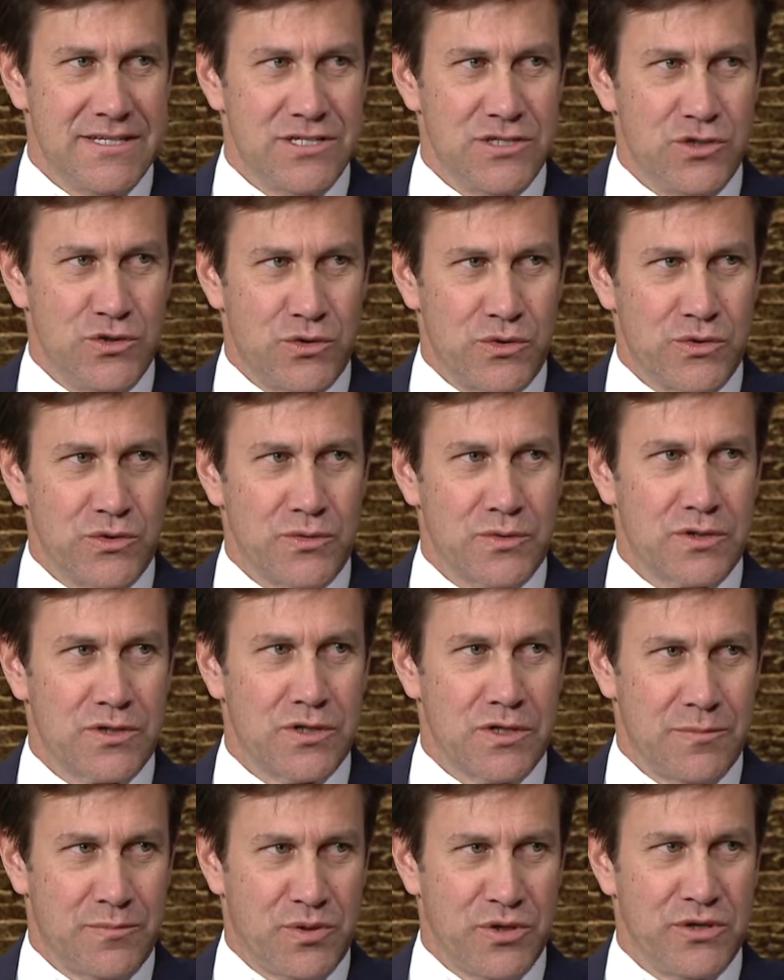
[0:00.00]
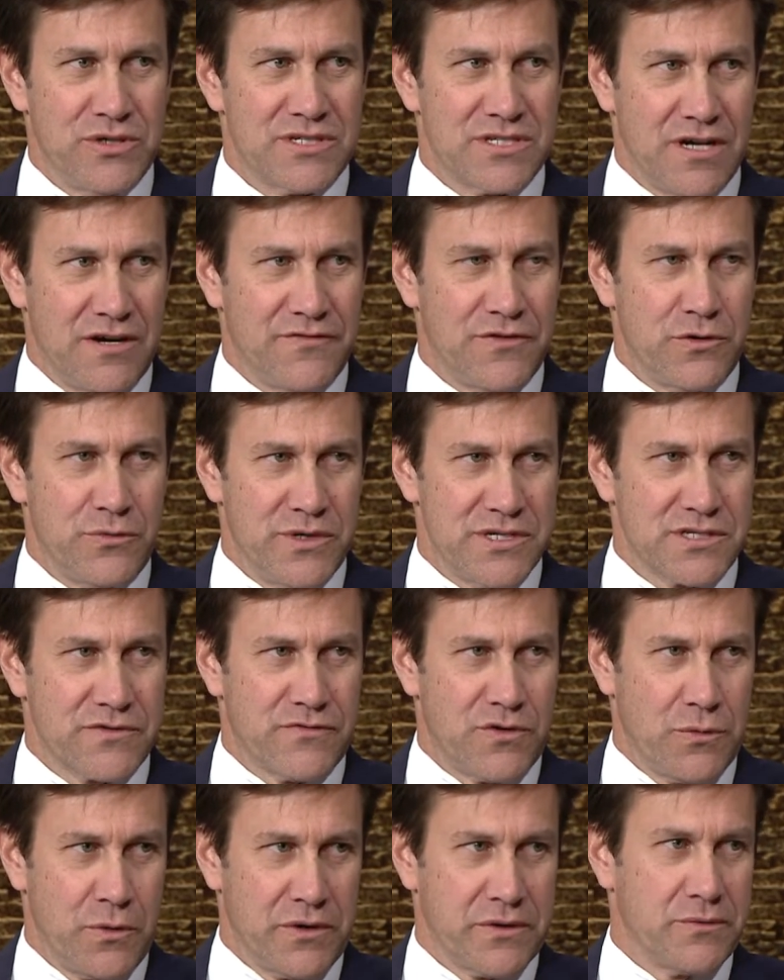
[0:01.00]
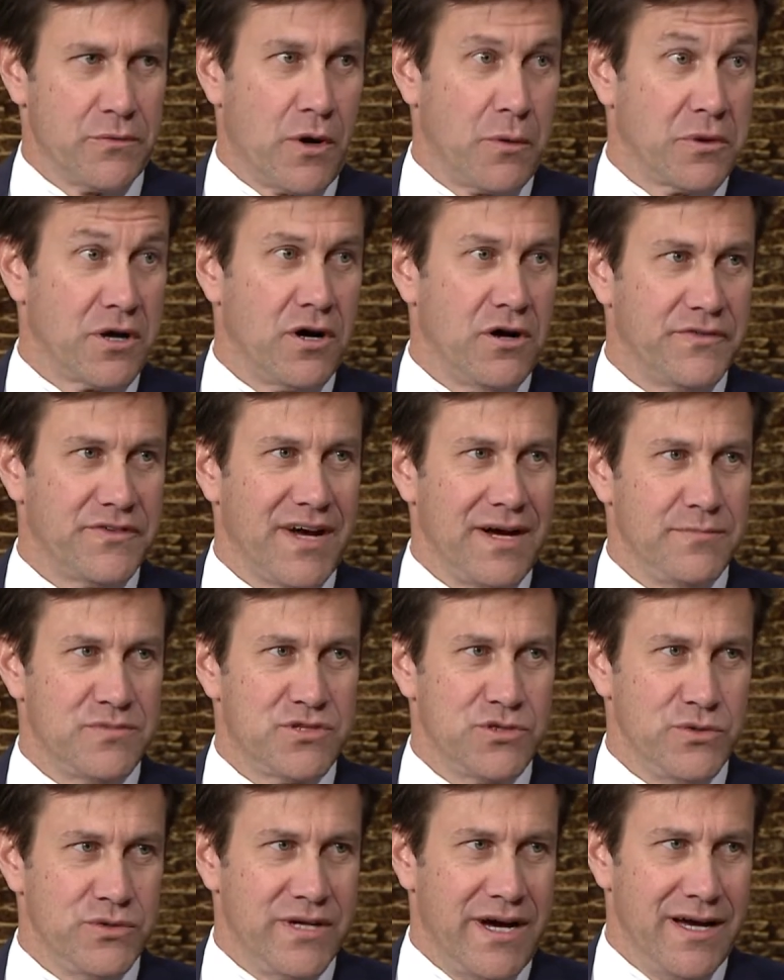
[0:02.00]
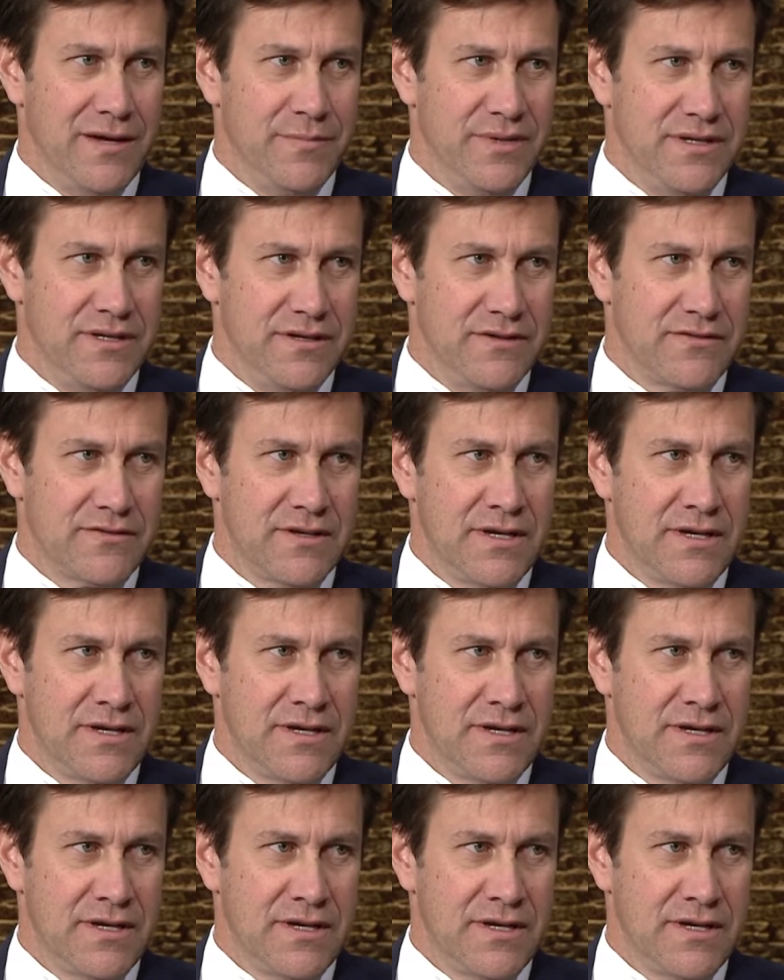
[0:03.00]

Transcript: you're going to put yourself at risk for what we call type 2 diabetes.